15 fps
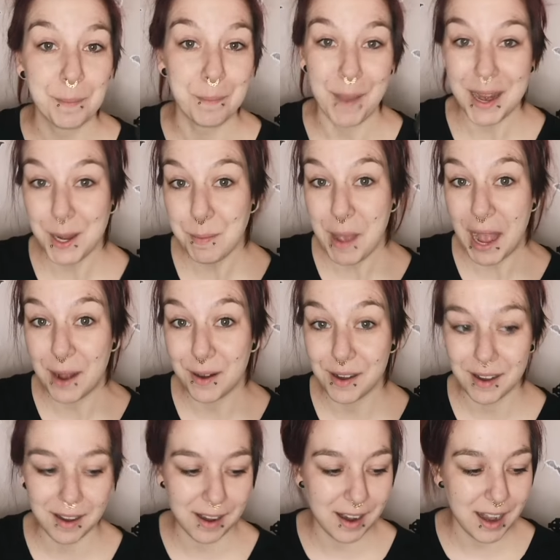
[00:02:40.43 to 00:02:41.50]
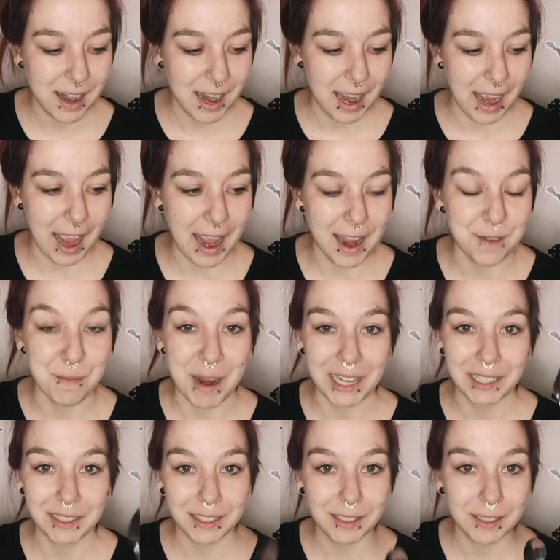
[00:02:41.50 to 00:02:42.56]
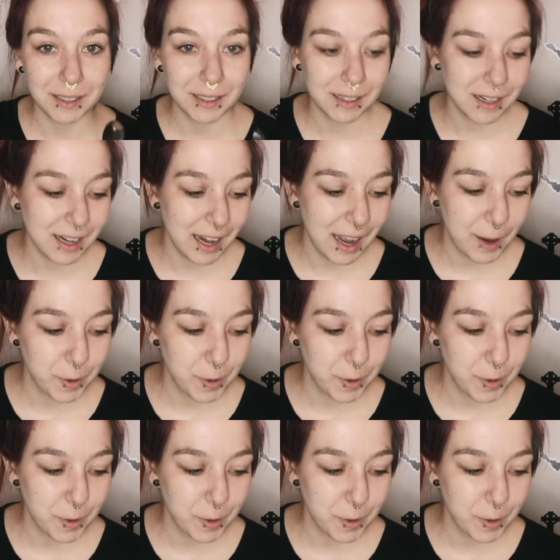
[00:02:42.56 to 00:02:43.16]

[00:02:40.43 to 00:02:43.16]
mica powder and my glitter,